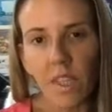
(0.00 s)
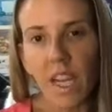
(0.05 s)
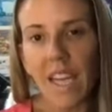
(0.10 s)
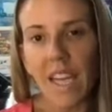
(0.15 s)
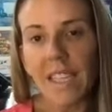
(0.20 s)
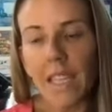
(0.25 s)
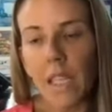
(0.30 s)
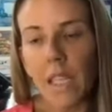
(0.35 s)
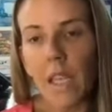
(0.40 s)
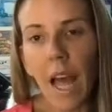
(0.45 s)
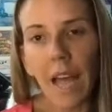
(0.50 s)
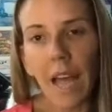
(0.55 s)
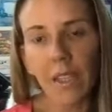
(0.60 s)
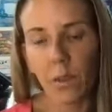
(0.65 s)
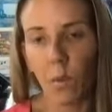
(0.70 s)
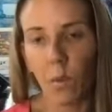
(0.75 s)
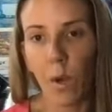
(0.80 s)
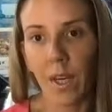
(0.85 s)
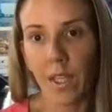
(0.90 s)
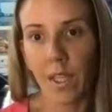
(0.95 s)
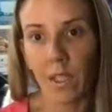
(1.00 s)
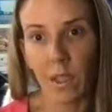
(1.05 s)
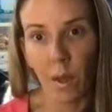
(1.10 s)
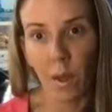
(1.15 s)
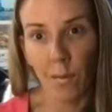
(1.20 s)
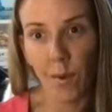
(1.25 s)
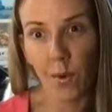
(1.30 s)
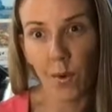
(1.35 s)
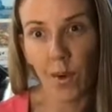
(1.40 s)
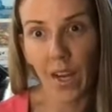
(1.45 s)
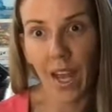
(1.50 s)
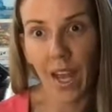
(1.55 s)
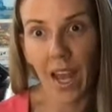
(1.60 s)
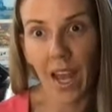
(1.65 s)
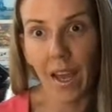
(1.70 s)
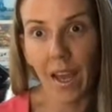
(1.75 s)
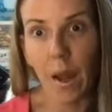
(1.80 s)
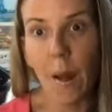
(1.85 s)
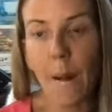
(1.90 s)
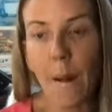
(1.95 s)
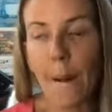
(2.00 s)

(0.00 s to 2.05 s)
And the last one is communicate.